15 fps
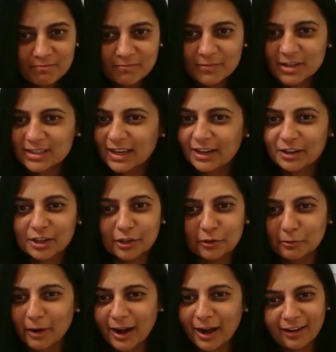decide
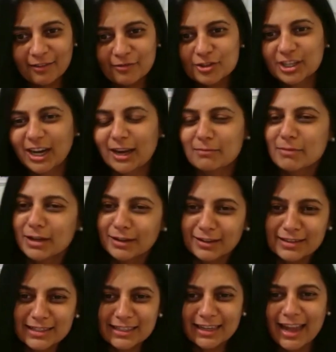to chime in on
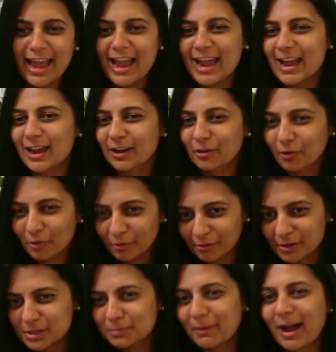Slack or
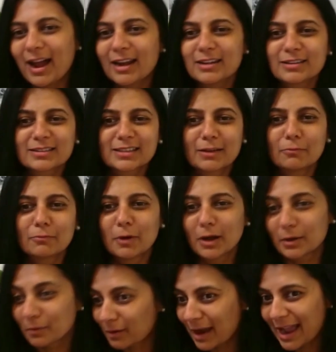respond to someone
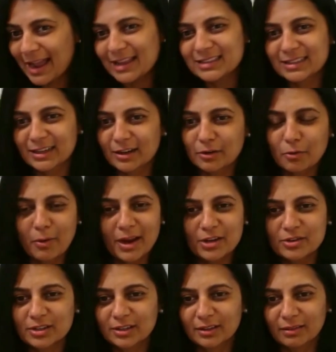or ask a
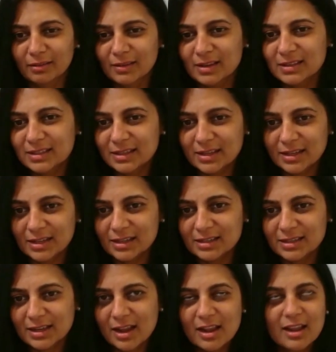question, this
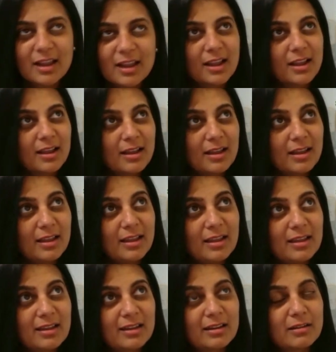is
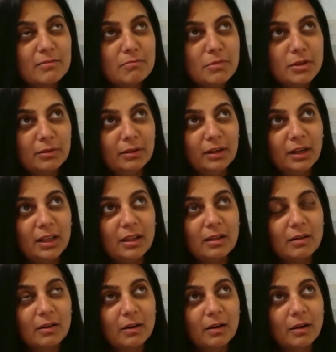a community
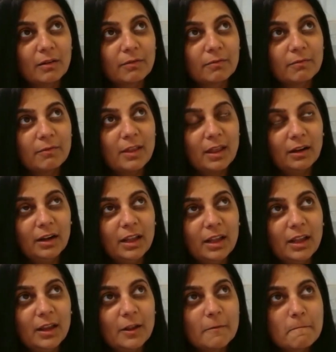of
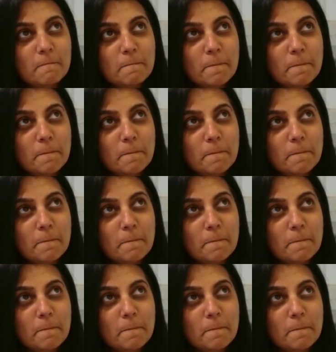very